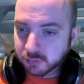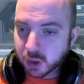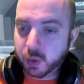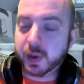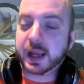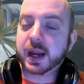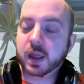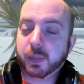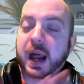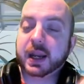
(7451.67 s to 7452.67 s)
When are we getting
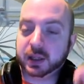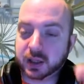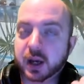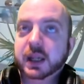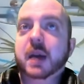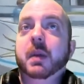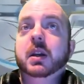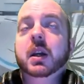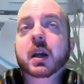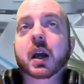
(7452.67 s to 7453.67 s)
the planet side game
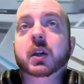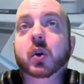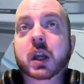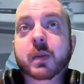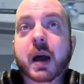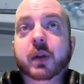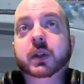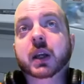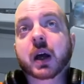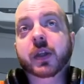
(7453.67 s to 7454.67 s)
mode? Are you talking about
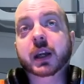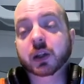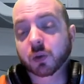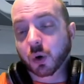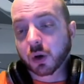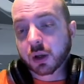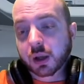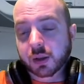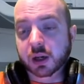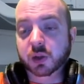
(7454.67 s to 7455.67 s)
Theatres of War?
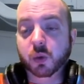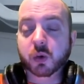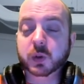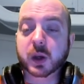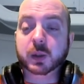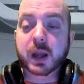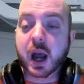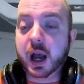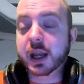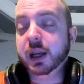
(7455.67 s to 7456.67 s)
Theatres of War was supposed to be
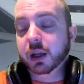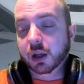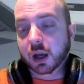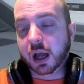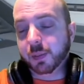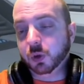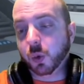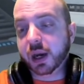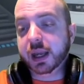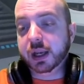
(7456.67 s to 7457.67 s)
early
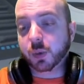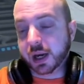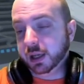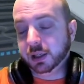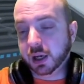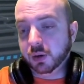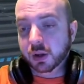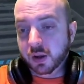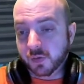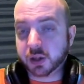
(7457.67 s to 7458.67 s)
2020, so
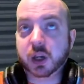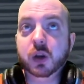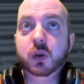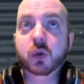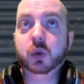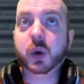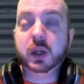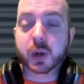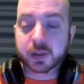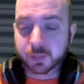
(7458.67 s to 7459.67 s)
first Q
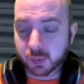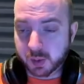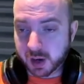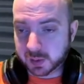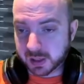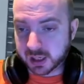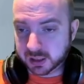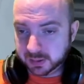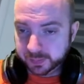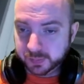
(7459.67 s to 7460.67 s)
2020 would be my
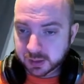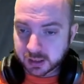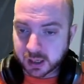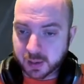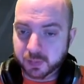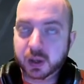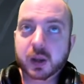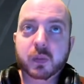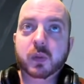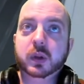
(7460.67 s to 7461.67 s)
expectation.
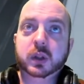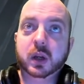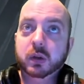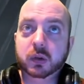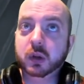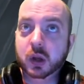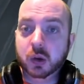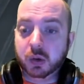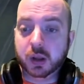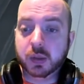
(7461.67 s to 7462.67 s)
So
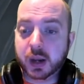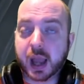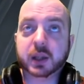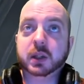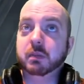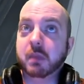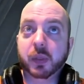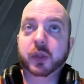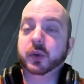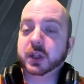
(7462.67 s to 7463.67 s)
in the next
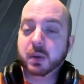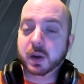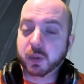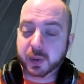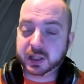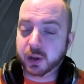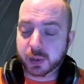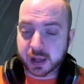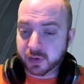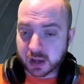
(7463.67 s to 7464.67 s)
month or so, we could probably see it
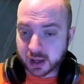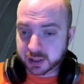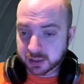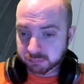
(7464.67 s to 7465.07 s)
with Eva Carty.